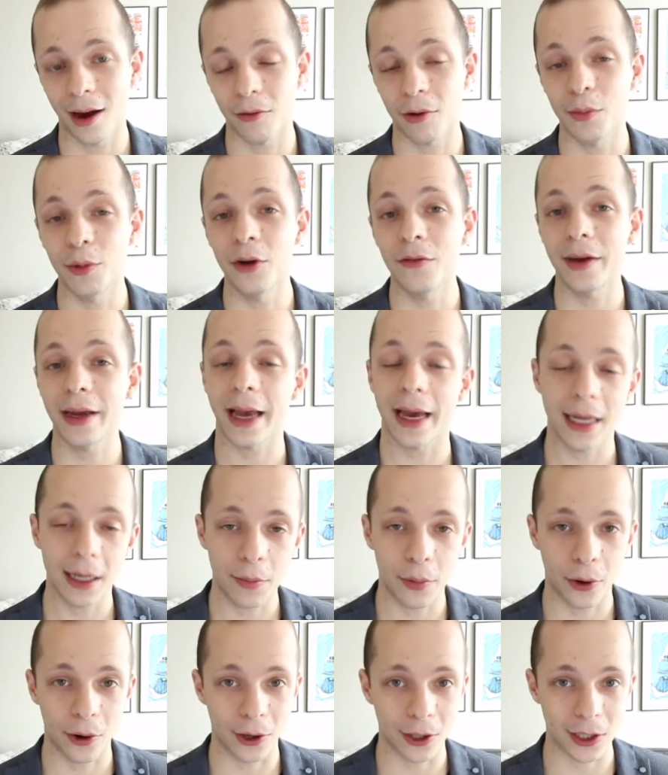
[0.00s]
removing any
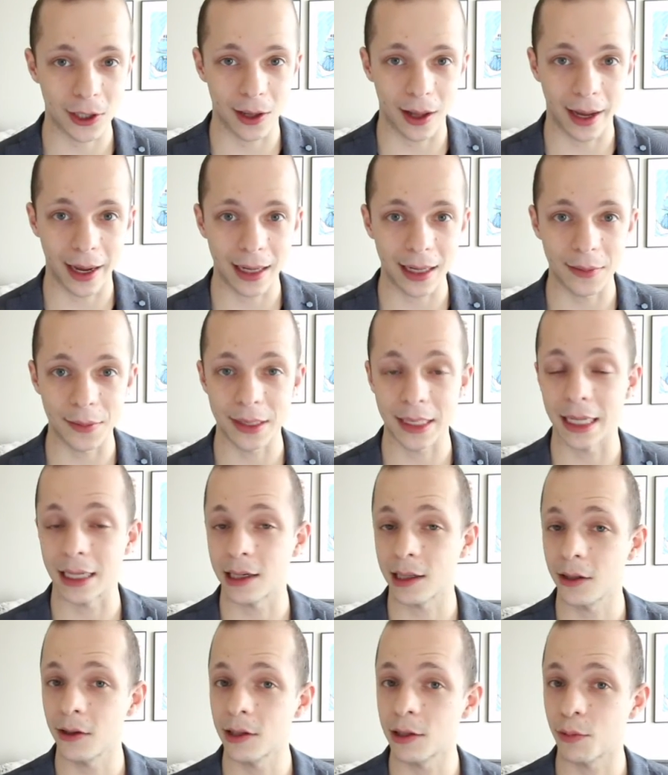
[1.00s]
personal items. That
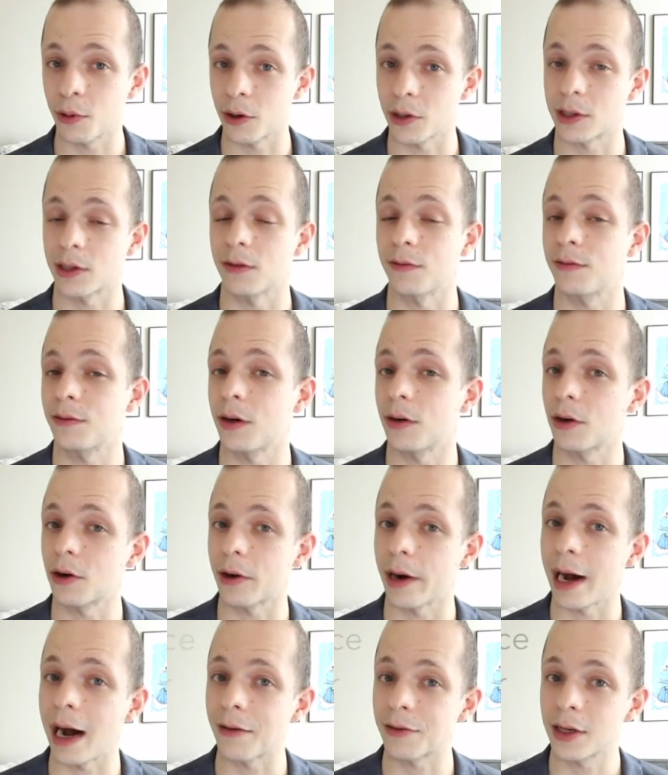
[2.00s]
includes personal
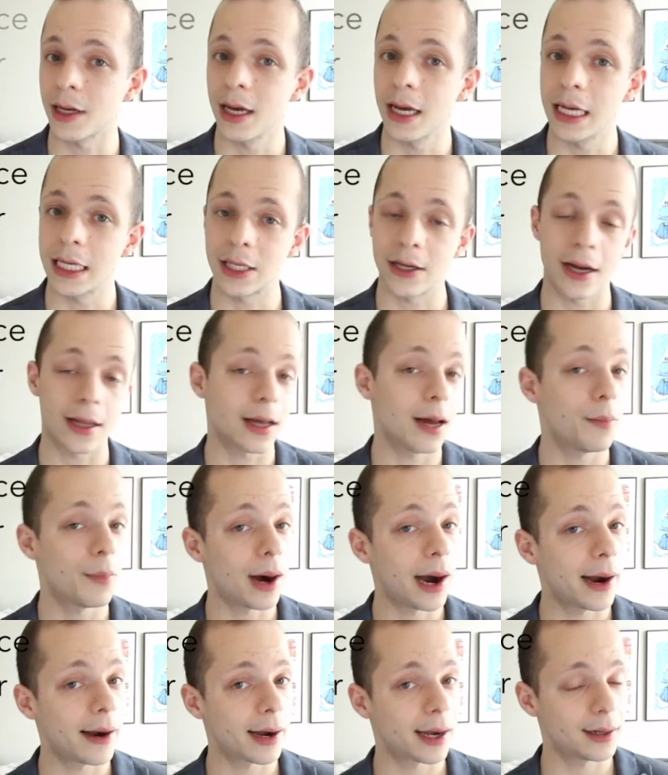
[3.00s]
photographs, so that a
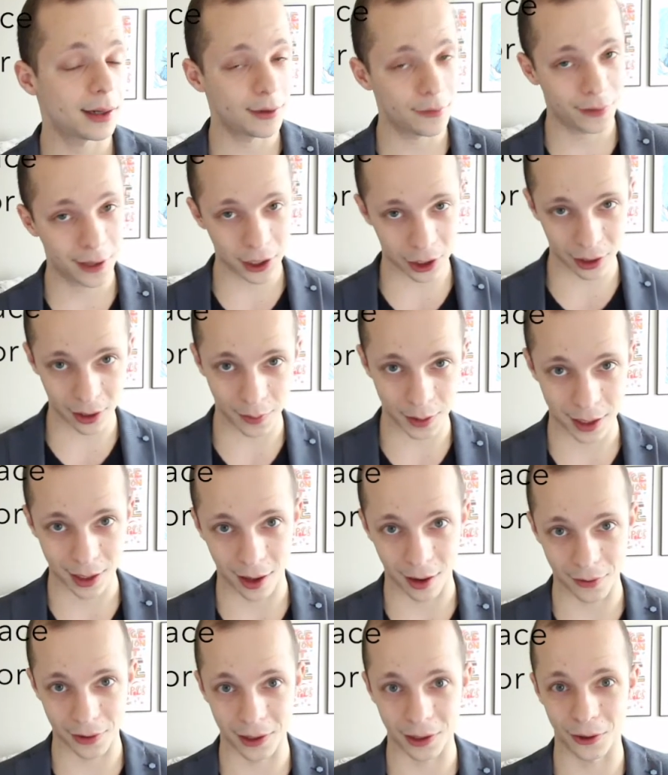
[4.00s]
buyer can envision
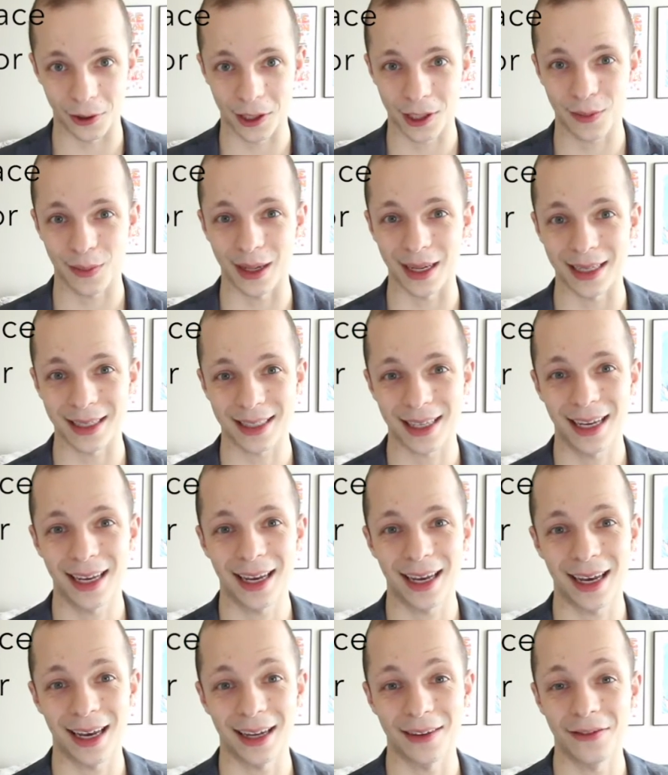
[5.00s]
themselves in your space,
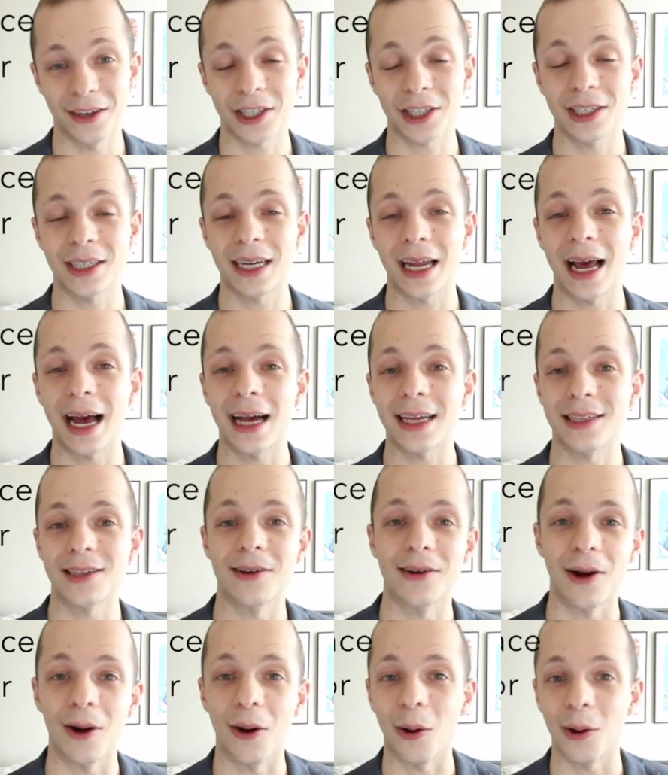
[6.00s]
envision it as
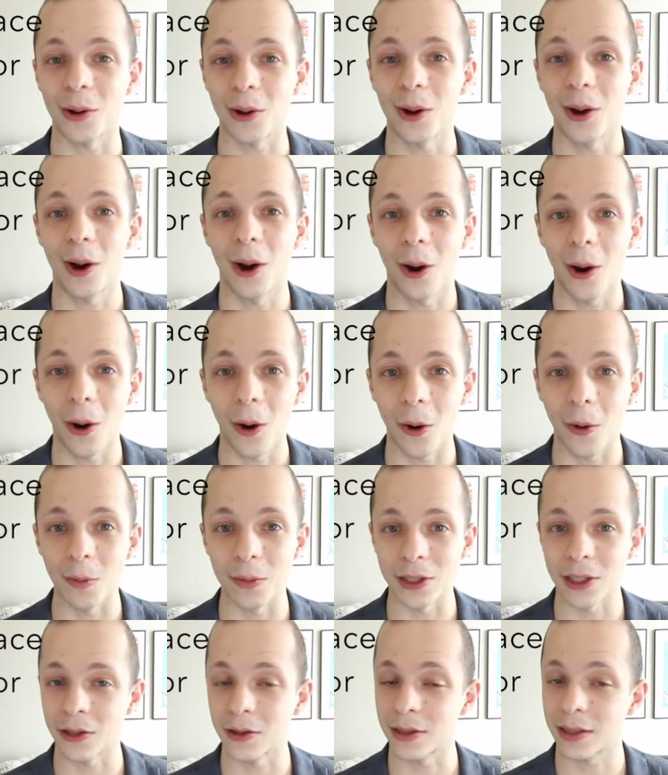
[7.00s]
their own home.
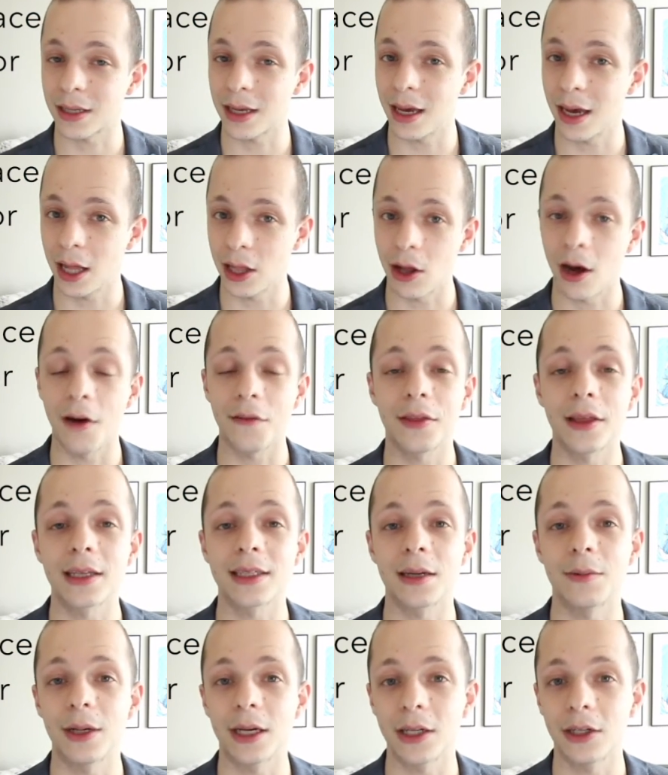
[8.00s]
So there's a lot of
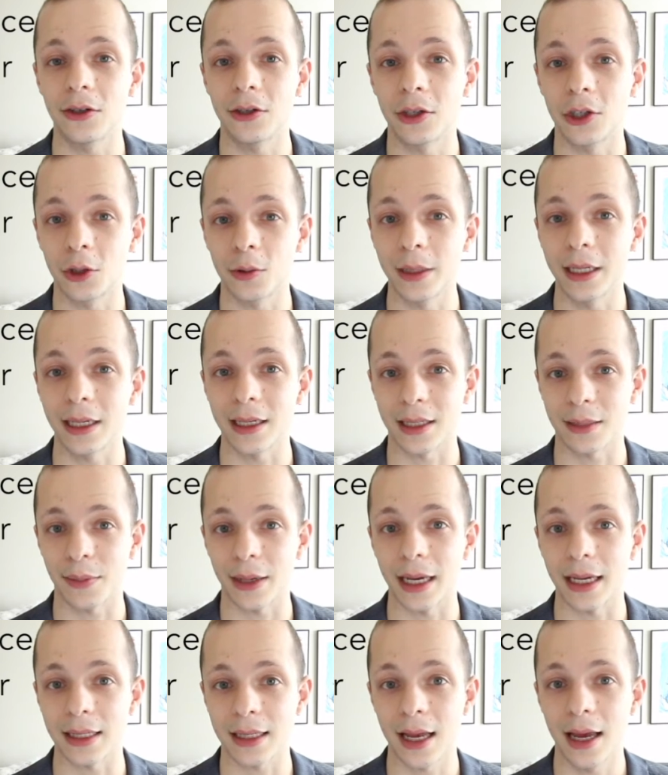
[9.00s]
things that we can do to tweak a
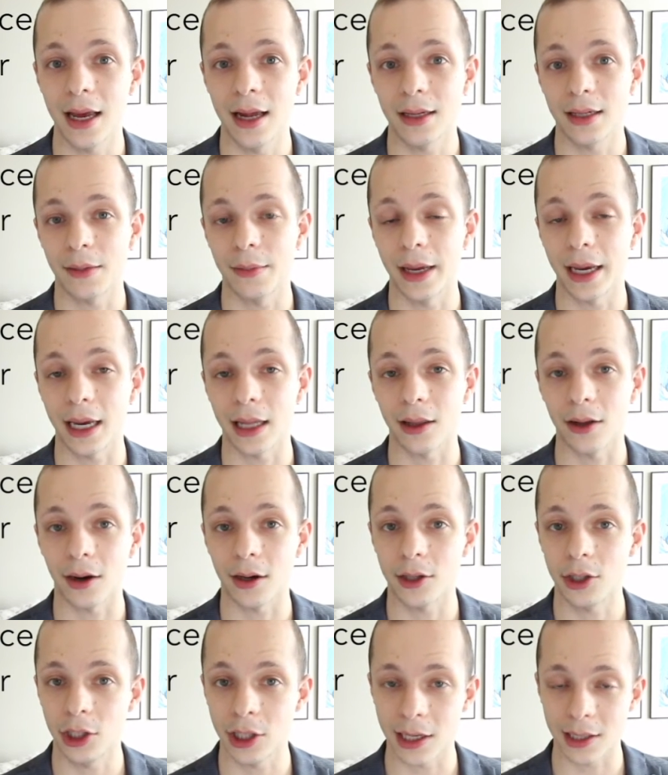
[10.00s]
space to make it
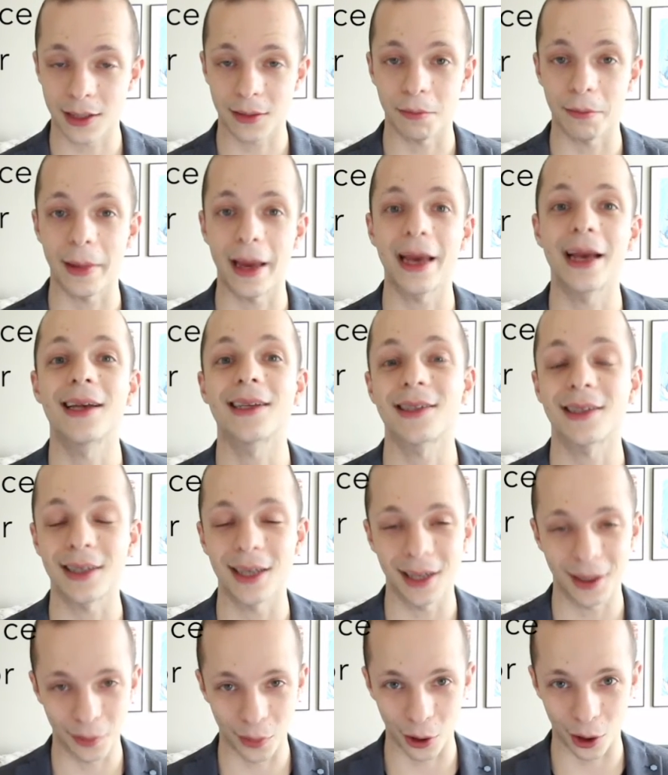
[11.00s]
look just
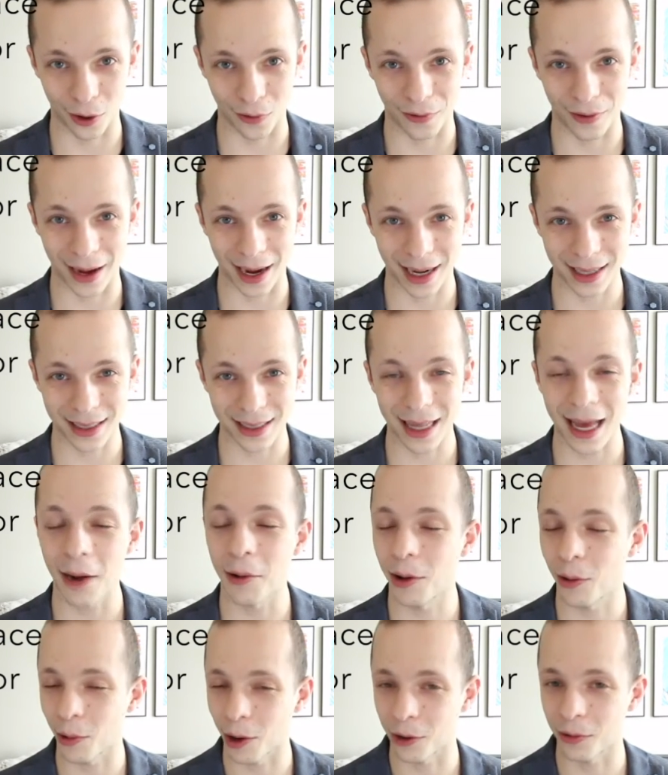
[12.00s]
magazine perfect. And that
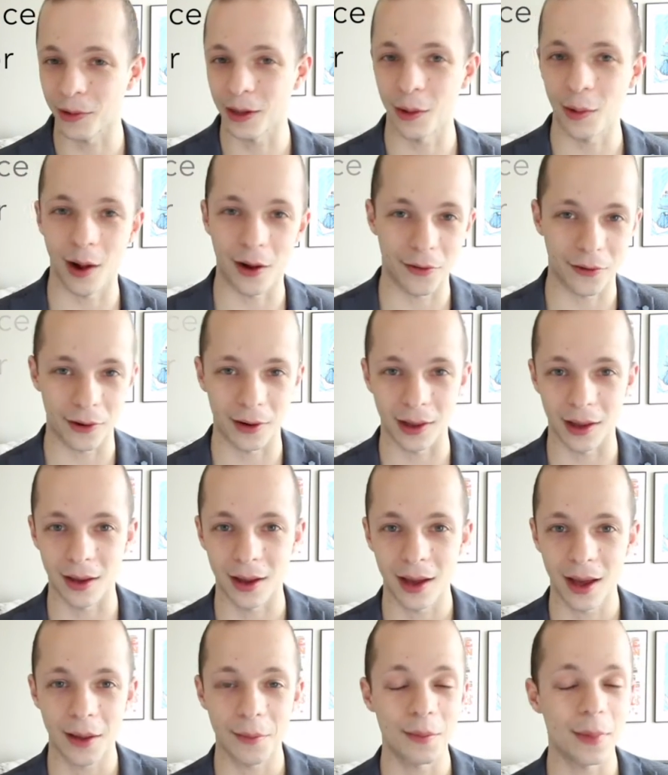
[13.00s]
will work really well for the
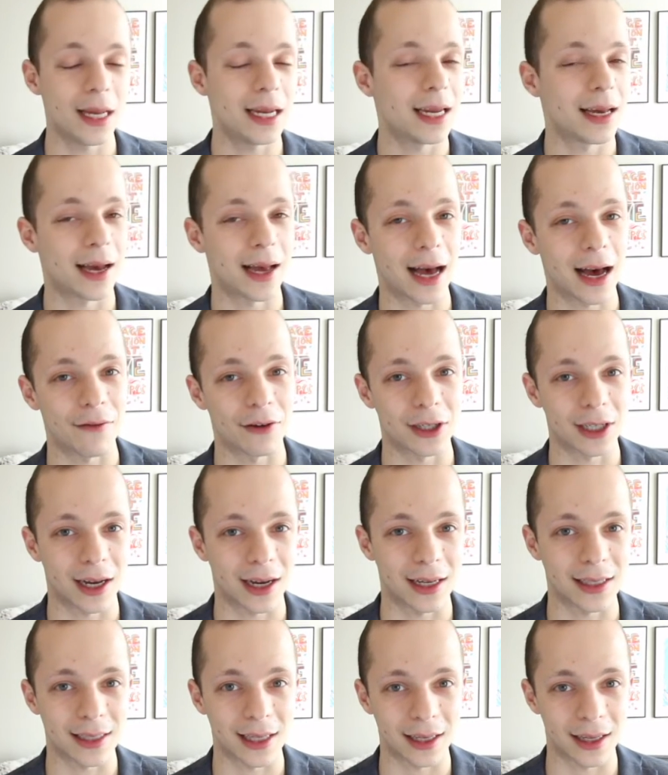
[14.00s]
media
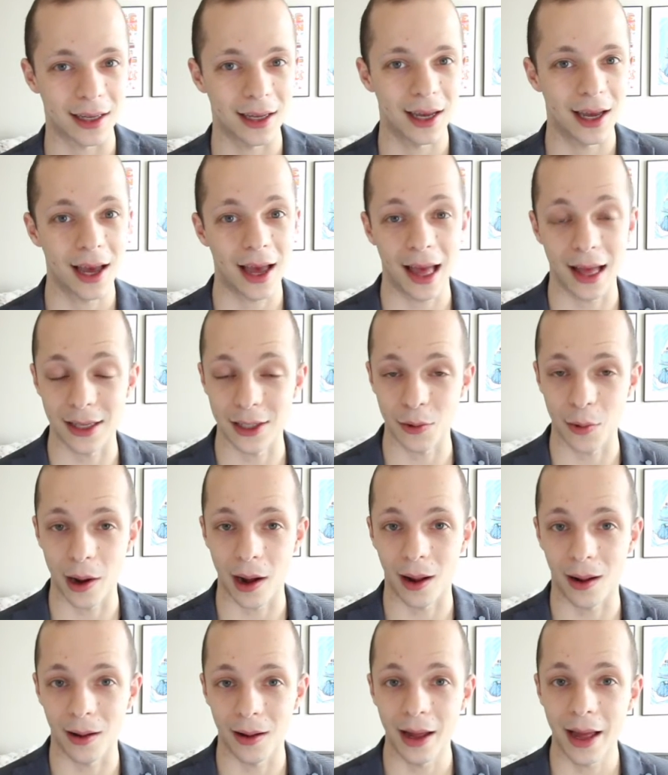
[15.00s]
advertising as
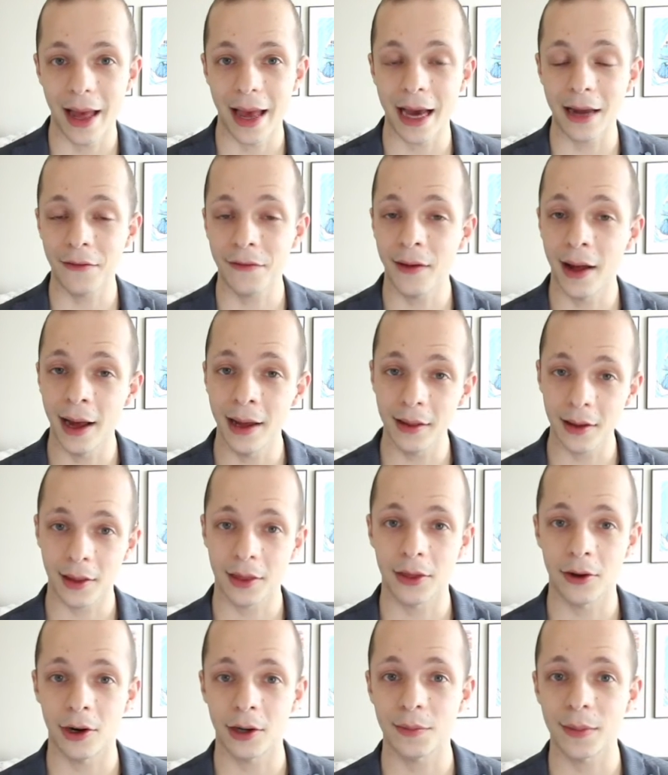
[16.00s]
well. And finally, the
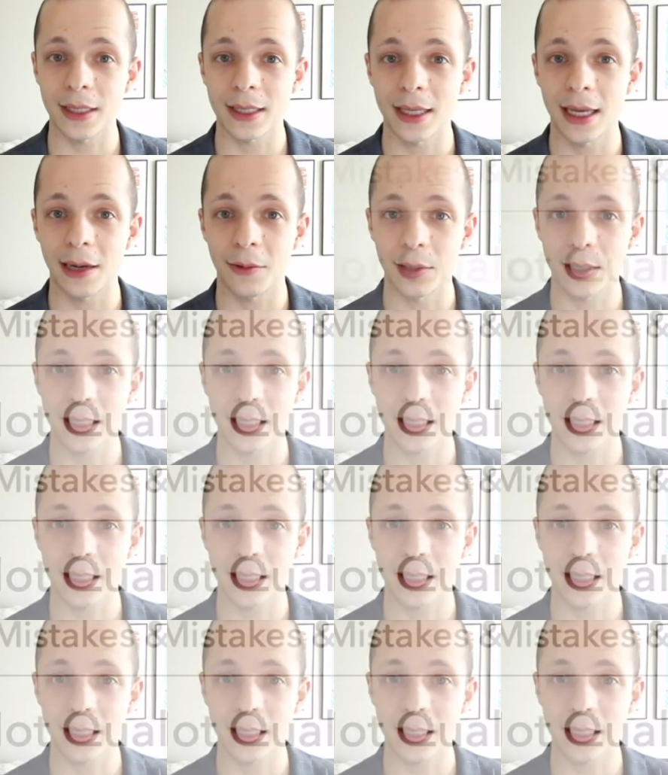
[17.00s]
third mistake